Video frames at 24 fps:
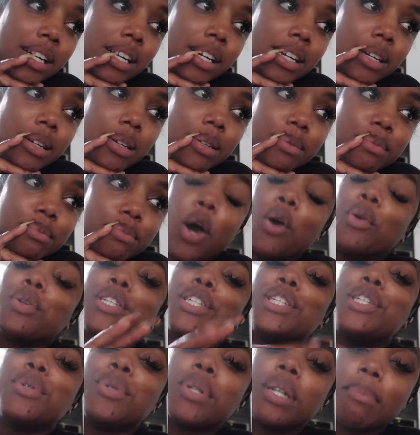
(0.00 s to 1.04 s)
um,
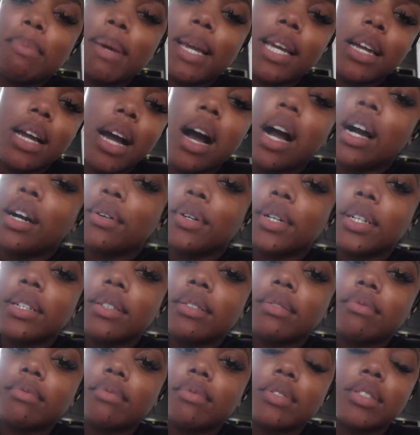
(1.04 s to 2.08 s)
only you can make it
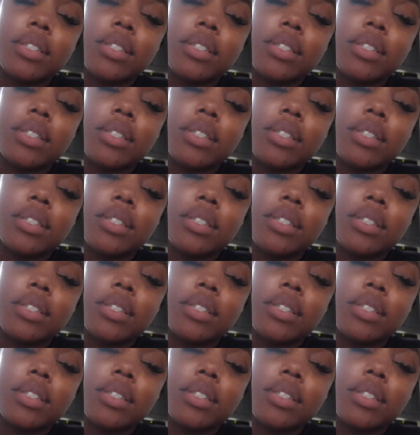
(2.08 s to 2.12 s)
awkward.